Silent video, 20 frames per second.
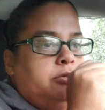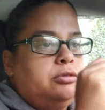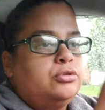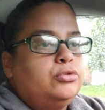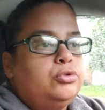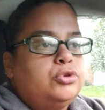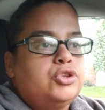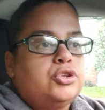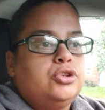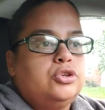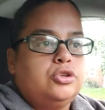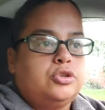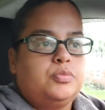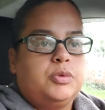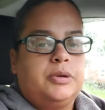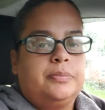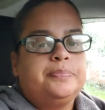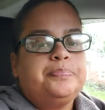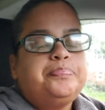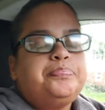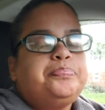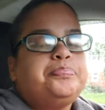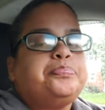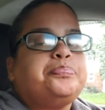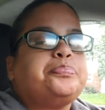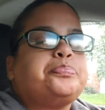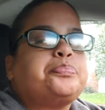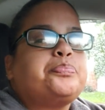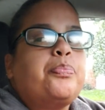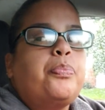Oh, excuse me.
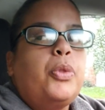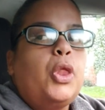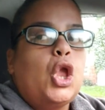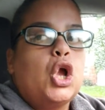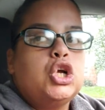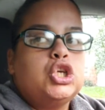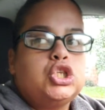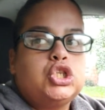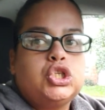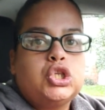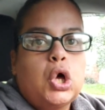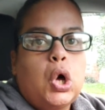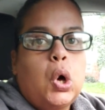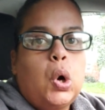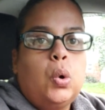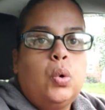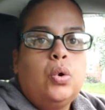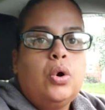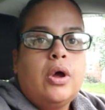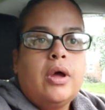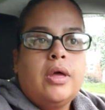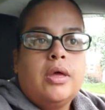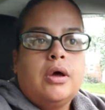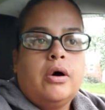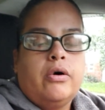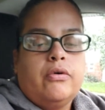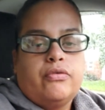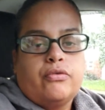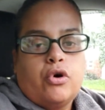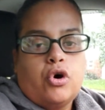So,
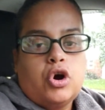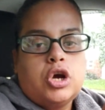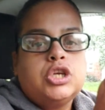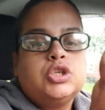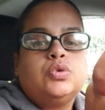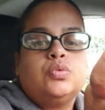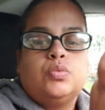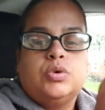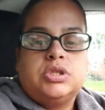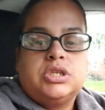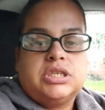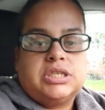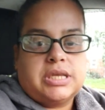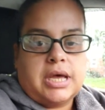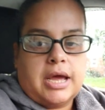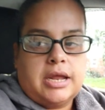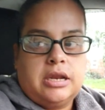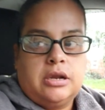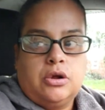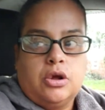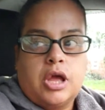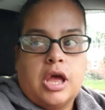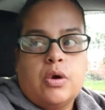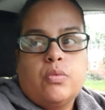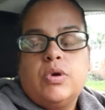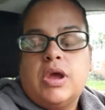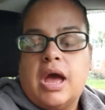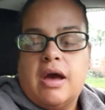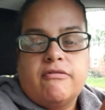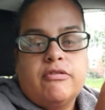of course, we decided, okay,
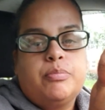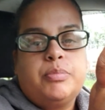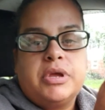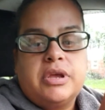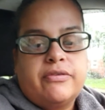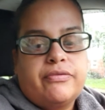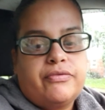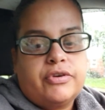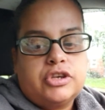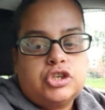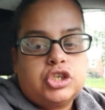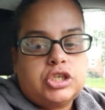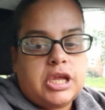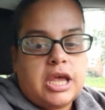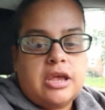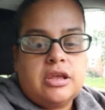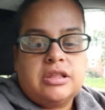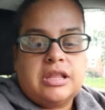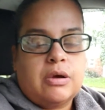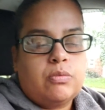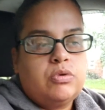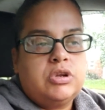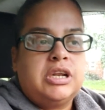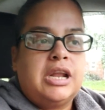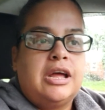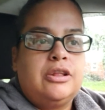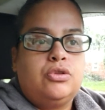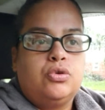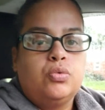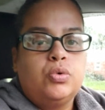we have a big fish tank that we're
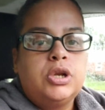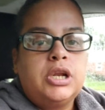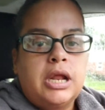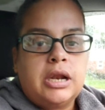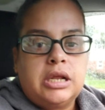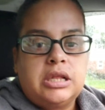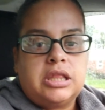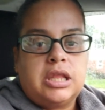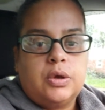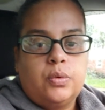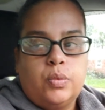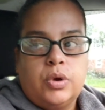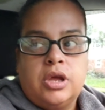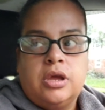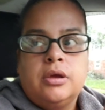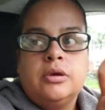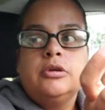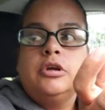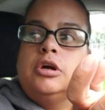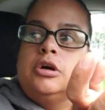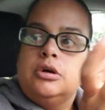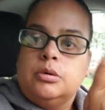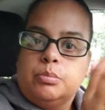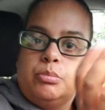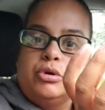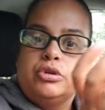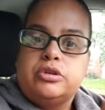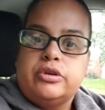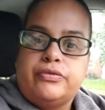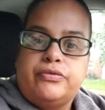not doing anything with.
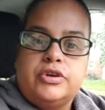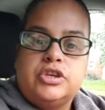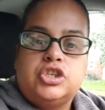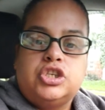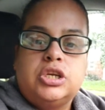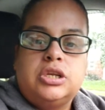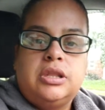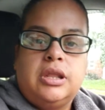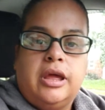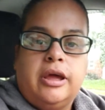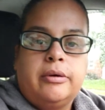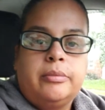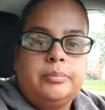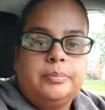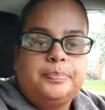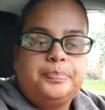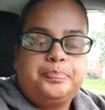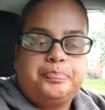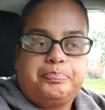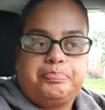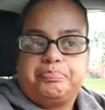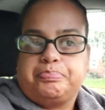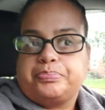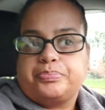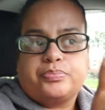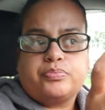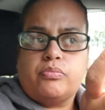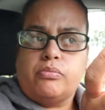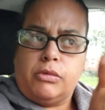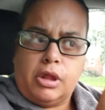Put the fish in there.
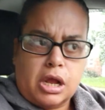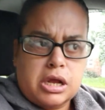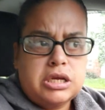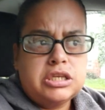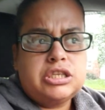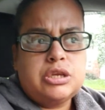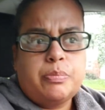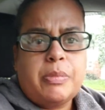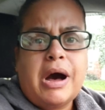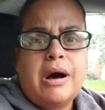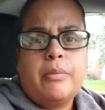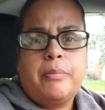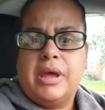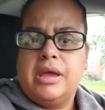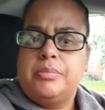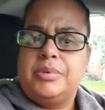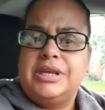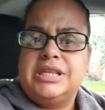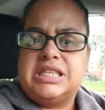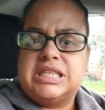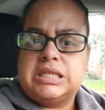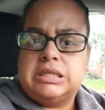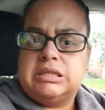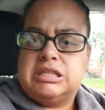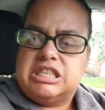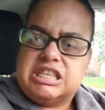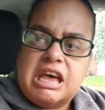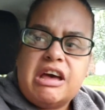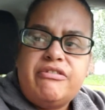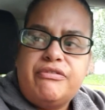It's about maybe
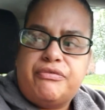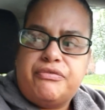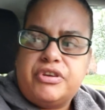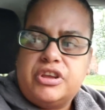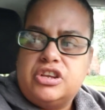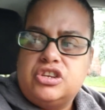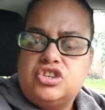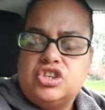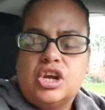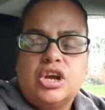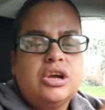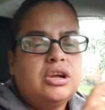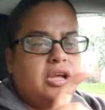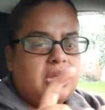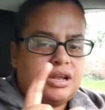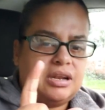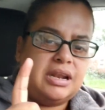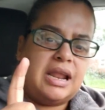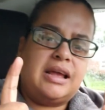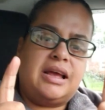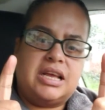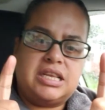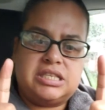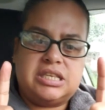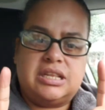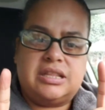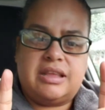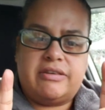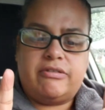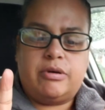10 fish. And like I
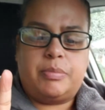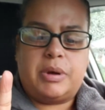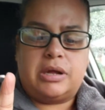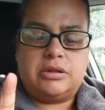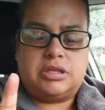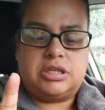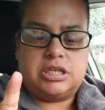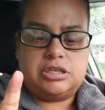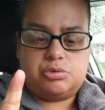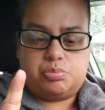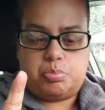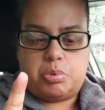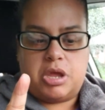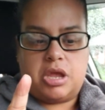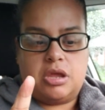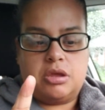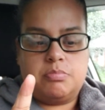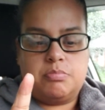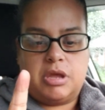said, they're about this big.